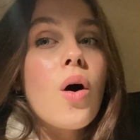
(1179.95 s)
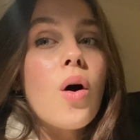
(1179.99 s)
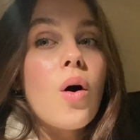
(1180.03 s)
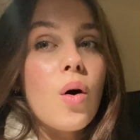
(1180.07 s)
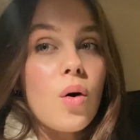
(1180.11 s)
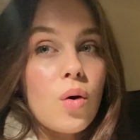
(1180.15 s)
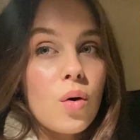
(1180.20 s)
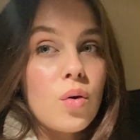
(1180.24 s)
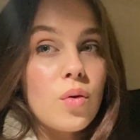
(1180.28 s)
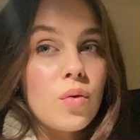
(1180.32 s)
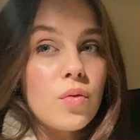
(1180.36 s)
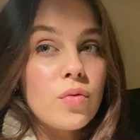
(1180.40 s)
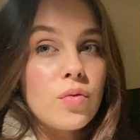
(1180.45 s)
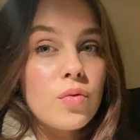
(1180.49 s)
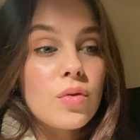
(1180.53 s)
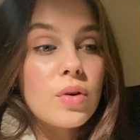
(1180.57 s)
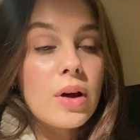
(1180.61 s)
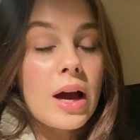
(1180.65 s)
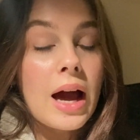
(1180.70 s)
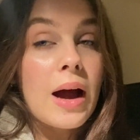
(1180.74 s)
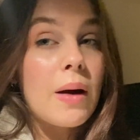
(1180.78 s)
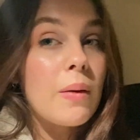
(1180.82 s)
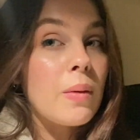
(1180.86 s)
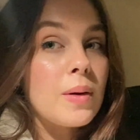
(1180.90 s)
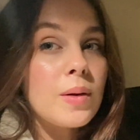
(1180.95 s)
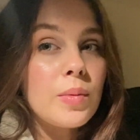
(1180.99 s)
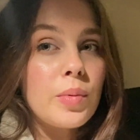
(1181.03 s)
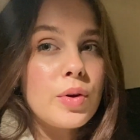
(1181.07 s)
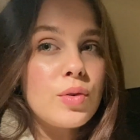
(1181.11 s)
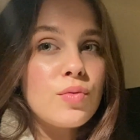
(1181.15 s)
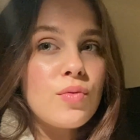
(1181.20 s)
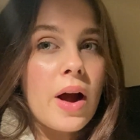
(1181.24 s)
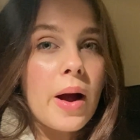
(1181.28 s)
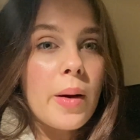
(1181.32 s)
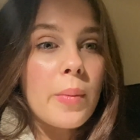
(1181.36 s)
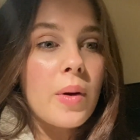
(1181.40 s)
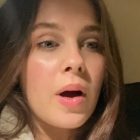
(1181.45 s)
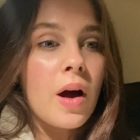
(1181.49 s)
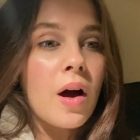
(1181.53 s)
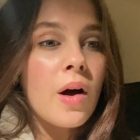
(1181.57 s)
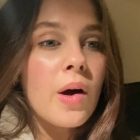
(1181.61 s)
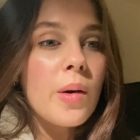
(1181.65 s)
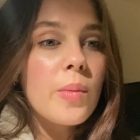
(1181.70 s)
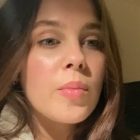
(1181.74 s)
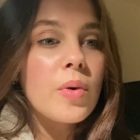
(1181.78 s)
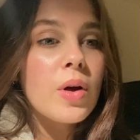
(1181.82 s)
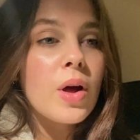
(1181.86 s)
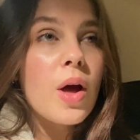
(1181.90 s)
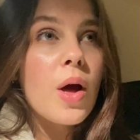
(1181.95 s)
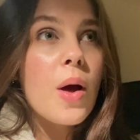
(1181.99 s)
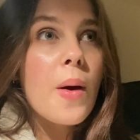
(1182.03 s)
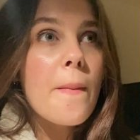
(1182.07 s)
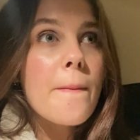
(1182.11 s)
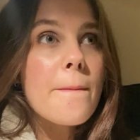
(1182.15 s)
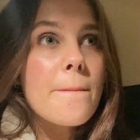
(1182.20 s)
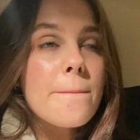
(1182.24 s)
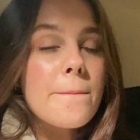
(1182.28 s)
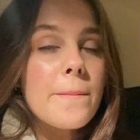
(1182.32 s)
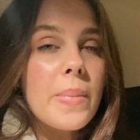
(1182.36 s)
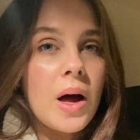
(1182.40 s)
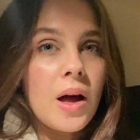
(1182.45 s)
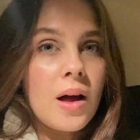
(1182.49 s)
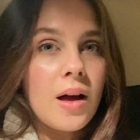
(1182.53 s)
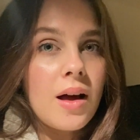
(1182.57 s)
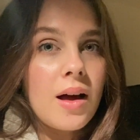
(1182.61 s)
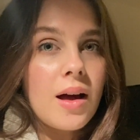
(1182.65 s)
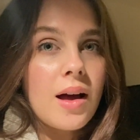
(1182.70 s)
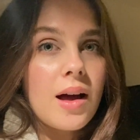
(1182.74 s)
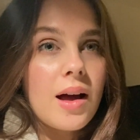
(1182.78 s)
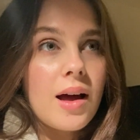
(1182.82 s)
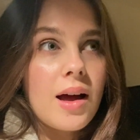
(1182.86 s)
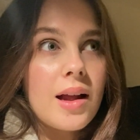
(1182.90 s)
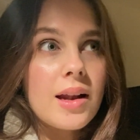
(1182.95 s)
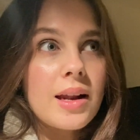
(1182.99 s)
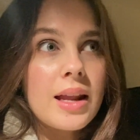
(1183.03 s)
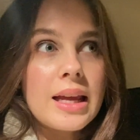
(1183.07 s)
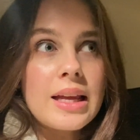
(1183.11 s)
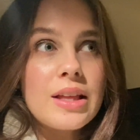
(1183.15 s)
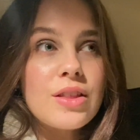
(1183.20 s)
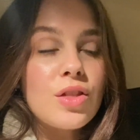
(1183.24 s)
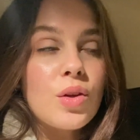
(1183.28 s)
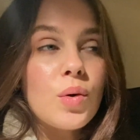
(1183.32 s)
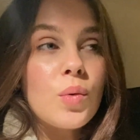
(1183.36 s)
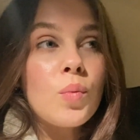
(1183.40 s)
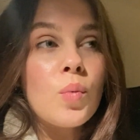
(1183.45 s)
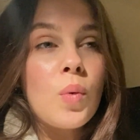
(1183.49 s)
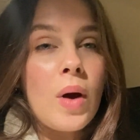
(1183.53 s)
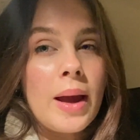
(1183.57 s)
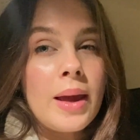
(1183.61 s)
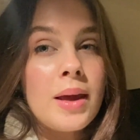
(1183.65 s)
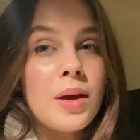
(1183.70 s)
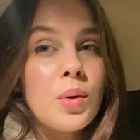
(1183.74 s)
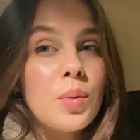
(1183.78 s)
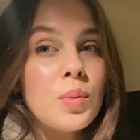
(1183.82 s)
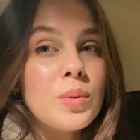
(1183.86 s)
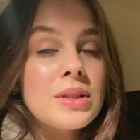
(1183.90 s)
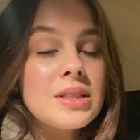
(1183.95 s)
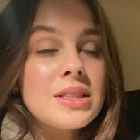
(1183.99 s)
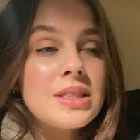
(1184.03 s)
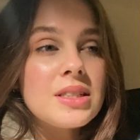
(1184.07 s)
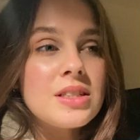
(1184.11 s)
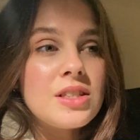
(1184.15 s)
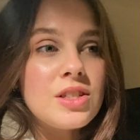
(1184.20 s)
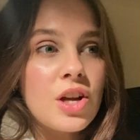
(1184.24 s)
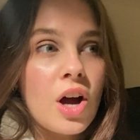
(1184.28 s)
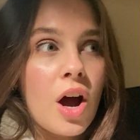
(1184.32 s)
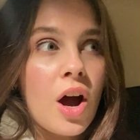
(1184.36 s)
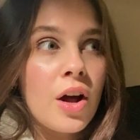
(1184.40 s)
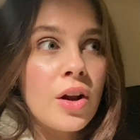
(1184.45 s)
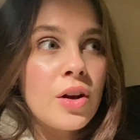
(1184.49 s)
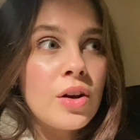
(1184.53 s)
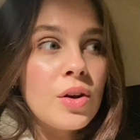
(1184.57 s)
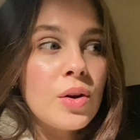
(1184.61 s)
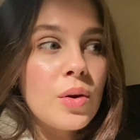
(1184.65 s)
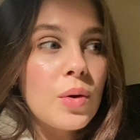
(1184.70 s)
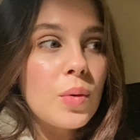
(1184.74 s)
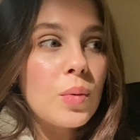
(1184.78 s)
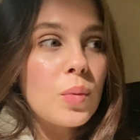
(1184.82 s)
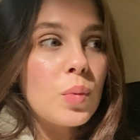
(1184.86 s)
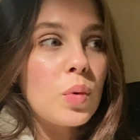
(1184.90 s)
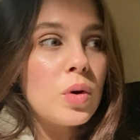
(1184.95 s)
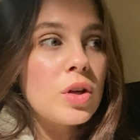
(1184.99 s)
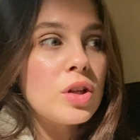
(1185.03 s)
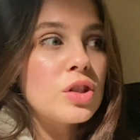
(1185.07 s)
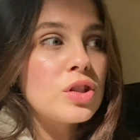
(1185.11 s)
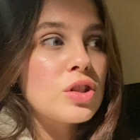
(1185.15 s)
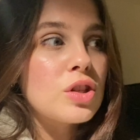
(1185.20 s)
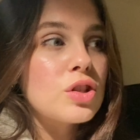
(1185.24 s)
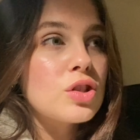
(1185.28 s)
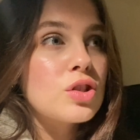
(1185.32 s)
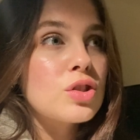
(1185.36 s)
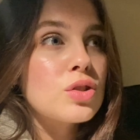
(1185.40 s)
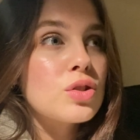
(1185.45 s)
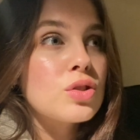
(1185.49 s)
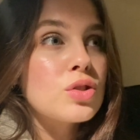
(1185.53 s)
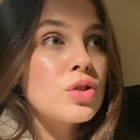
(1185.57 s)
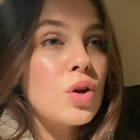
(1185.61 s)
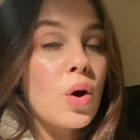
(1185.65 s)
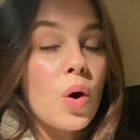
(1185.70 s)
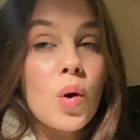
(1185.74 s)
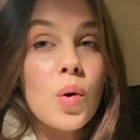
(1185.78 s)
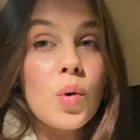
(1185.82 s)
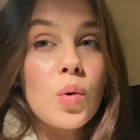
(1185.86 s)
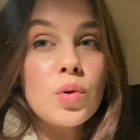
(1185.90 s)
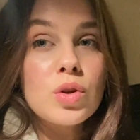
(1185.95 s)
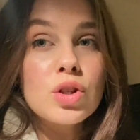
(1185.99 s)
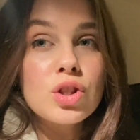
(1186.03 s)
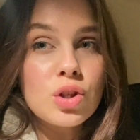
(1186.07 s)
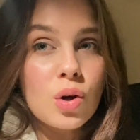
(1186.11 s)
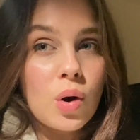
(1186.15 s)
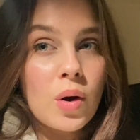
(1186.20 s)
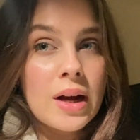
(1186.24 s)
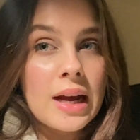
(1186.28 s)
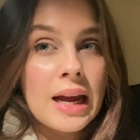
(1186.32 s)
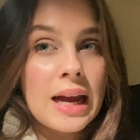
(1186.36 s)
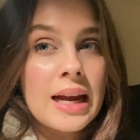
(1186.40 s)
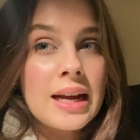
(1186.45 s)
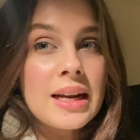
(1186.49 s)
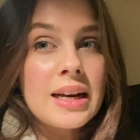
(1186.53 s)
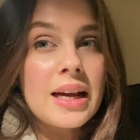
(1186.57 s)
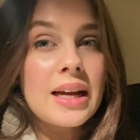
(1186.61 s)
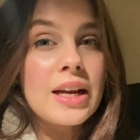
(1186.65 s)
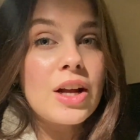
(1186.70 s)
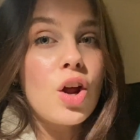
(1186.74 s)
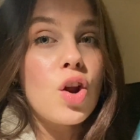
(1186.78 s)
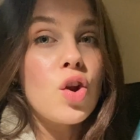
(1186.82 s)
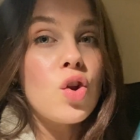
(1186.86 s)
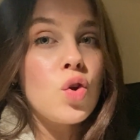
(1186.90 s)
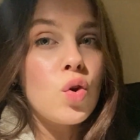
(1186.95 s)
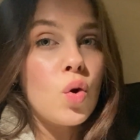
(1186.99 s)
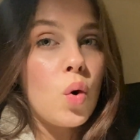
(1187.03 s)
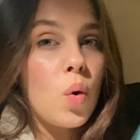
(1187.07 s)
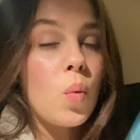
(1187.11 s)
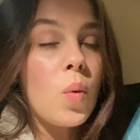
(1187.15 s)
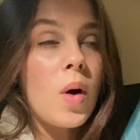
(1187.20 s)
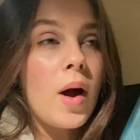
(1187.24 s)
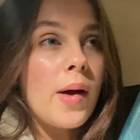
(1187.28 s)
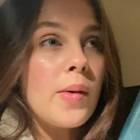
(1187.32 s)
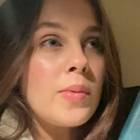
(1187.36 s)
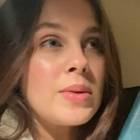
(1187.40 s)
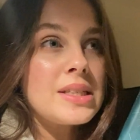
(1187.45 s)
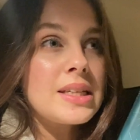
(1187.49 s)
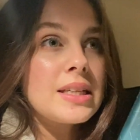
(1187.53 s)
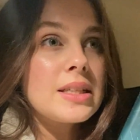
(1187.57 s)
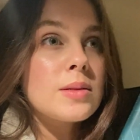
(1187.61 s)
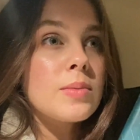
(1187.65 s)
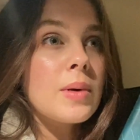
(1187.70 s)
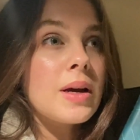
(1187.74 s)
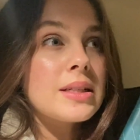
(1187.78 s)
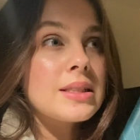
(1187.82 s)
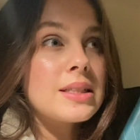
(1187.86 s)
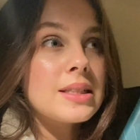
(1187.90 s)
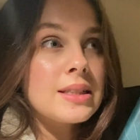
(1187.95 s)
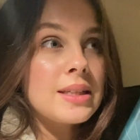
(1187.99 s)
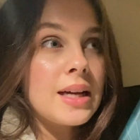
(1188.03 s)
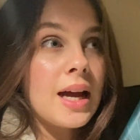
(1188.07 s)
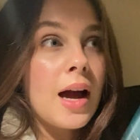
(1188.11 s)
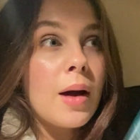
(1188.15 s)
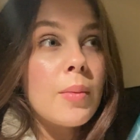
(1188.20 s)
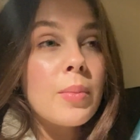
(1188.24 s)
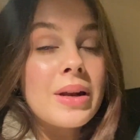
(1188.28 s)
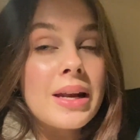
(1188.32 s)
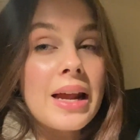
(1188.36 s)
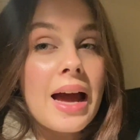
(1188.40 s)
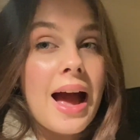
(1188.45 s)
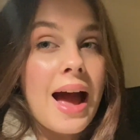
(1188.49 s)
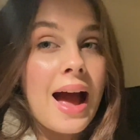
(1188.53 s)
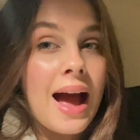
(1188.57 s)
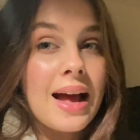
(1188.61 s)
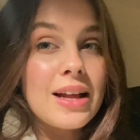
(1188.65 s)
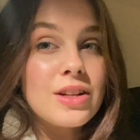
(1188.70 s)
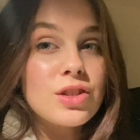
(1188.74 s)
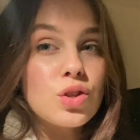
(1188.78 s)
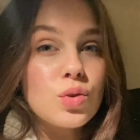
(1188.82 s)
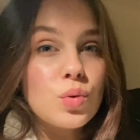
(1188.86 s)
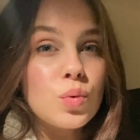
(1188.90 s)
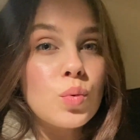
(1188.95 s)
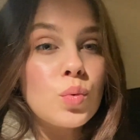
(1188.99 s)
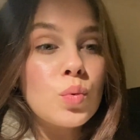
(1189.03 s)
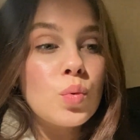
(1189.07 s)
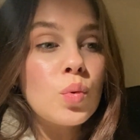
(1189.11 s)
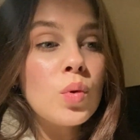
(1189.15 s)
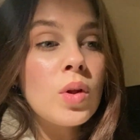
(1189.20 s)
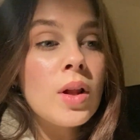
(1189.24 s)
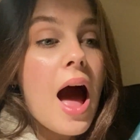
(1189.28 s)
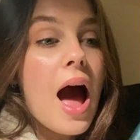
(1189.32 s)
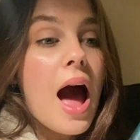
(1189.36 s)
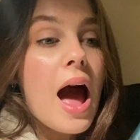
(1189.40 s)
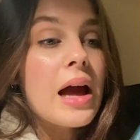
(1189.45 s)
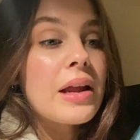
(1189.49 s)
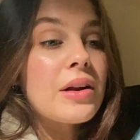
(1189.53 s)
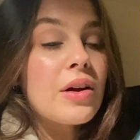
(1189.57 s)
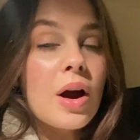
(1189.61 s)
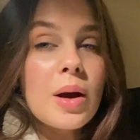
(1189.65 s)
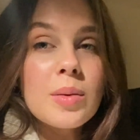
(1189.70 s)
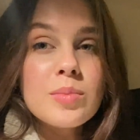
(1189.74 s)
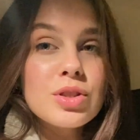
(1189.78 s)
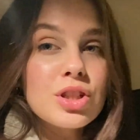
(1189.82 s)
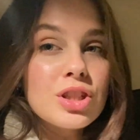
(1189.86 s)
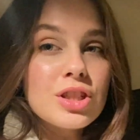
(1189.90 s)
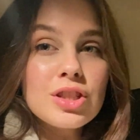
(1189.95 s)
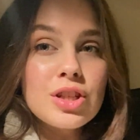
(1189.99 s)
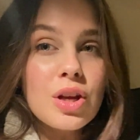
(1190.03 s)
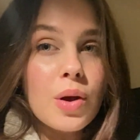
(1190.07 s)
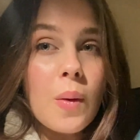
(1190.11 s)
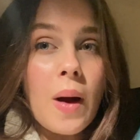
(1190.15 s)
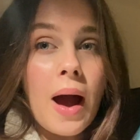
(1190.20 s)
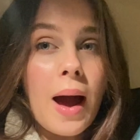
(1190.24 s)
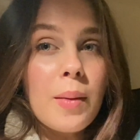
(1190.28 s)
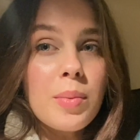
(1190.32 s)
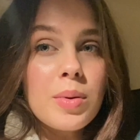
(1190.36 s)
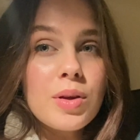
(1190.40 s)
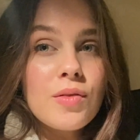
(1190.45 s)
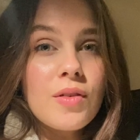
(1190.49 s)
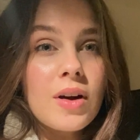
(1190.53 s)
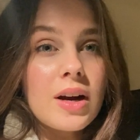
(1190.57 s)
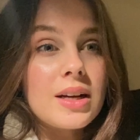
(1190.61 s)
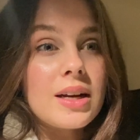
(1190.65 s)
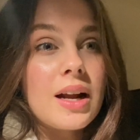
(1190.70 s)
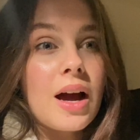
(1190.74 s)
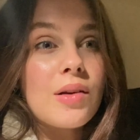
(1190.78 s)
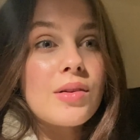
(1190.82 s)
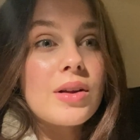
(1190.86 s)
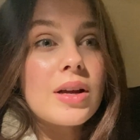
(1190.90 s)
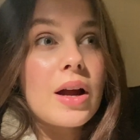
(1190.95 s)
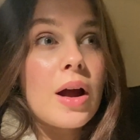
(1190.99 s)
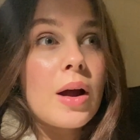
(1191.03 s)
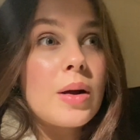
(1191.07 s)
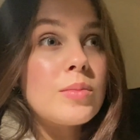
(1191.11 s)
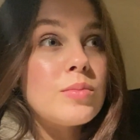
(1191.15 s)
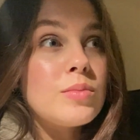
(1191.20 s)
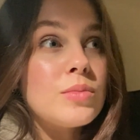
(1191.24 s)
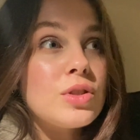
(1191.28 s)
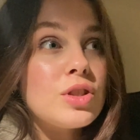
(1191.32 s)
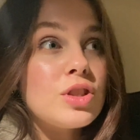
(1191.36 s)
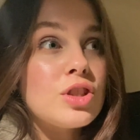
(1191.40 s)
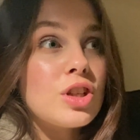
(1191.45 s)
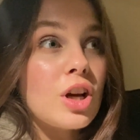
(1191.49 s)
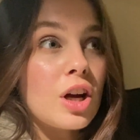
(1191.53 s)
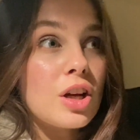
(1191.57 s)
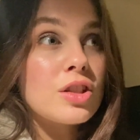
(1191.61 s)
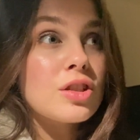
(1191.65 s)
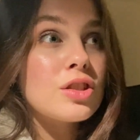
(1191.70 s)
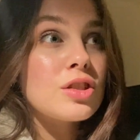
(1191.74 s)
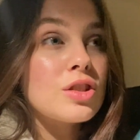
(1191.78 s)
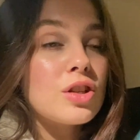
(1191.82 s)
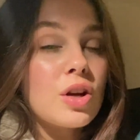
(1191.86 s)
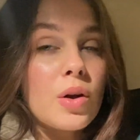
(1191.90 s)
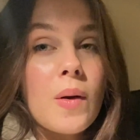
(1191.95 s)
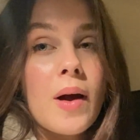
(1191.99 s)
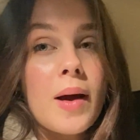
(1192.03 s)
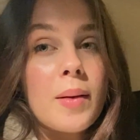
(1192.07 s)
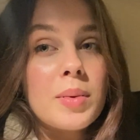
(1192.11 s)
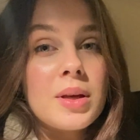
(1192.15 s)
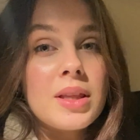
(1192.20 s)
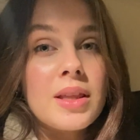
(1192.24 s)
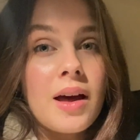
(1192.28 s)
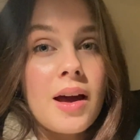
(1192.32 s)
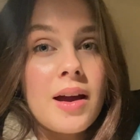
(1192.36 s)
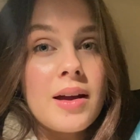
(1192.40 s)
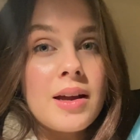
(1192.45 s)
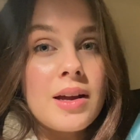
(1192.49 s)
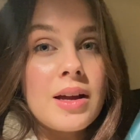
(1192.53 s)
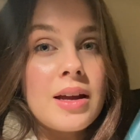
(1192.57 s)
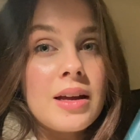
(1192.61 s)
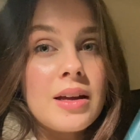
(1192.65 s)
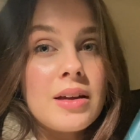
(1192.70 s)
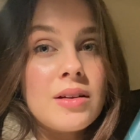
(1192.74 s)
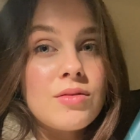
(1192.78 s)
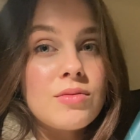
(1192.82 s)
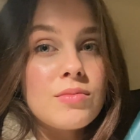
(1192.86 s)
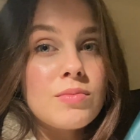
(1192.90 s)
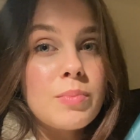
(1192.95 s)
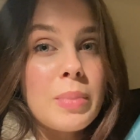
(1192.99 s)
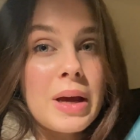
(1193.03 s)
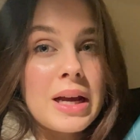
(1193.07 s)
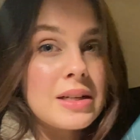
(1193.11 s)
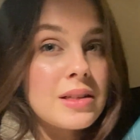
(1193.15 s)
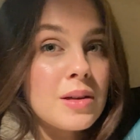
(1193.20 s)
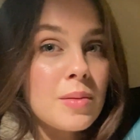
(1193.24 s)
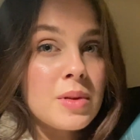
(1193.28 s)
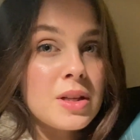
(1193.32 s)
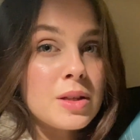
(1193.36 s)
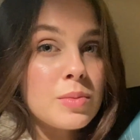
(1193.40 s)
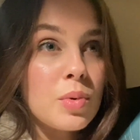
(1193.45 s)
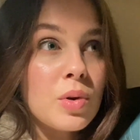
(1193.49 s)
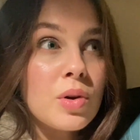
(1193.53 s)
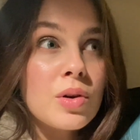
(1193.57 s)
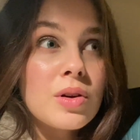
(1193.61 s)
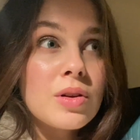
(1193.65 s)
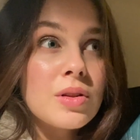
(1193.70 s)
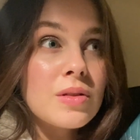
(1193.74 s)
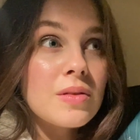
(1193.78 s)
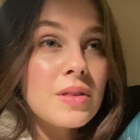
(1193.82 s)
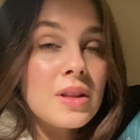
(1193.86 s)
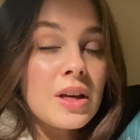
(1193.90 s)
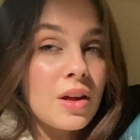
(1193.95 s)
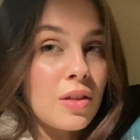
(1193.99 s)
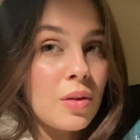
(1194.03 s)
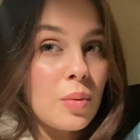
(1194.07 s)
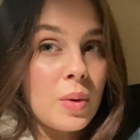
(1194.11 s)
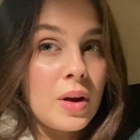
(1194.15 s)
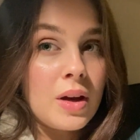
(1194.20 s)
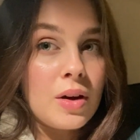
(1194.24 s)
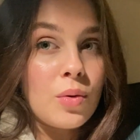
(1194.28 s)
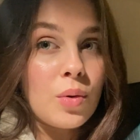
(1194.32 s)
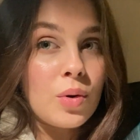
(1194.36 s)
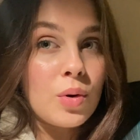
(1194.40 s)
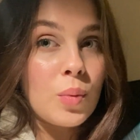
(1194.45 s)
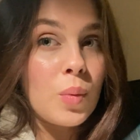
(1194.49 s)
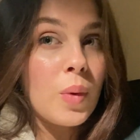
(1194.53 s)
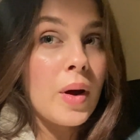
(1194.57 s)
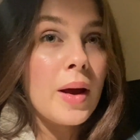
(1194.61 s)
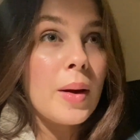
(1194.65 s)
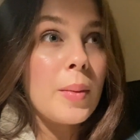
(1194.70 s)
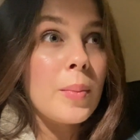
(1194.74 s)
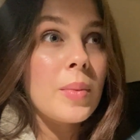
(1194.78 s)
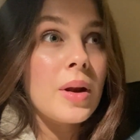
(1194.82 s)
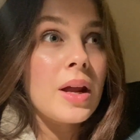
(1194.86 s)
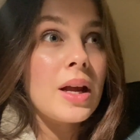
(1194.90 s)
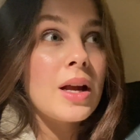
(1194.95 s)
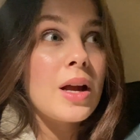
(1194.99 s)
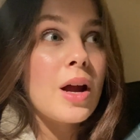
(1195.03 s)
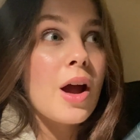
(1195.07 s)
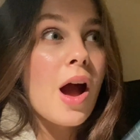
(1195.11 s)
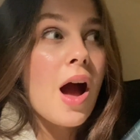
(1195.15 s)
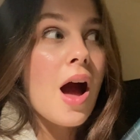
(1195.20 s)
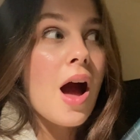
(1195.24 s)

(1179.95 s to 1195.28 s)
of how it would wrap up, but like, the way it was done was so shocking, like not what I was expecting to happen at all. And I'm just so happy right now. Like, I'm just so happy that I picked up this book the other week on a whim. Like,